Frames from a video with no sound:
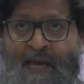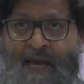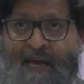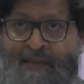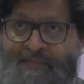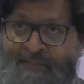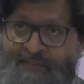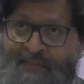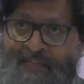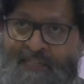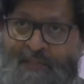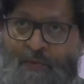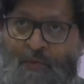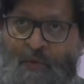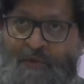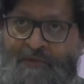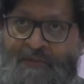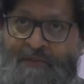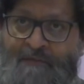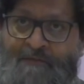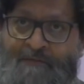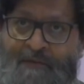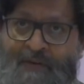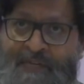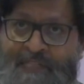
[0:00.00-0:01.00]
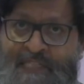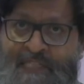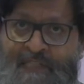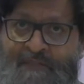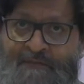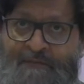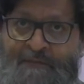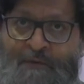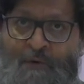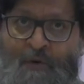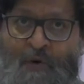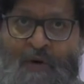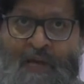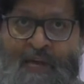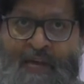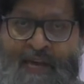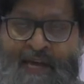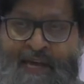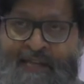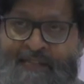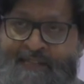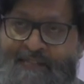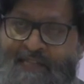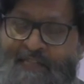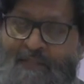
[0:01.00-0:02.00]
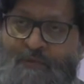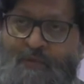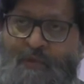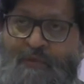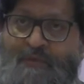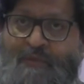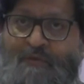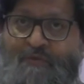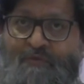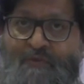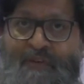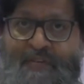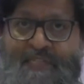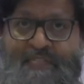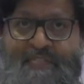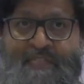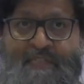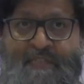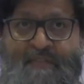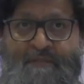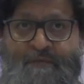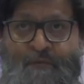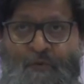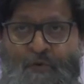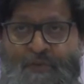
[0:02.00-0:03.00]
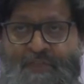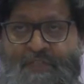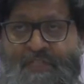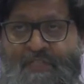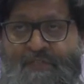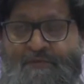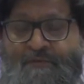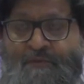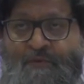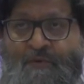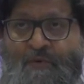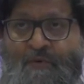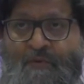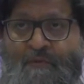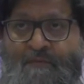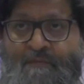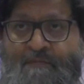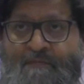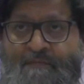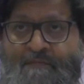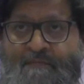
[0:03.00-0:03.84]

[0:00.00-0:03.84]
and that's what they're fighting for, and that's what they're raising their voices for.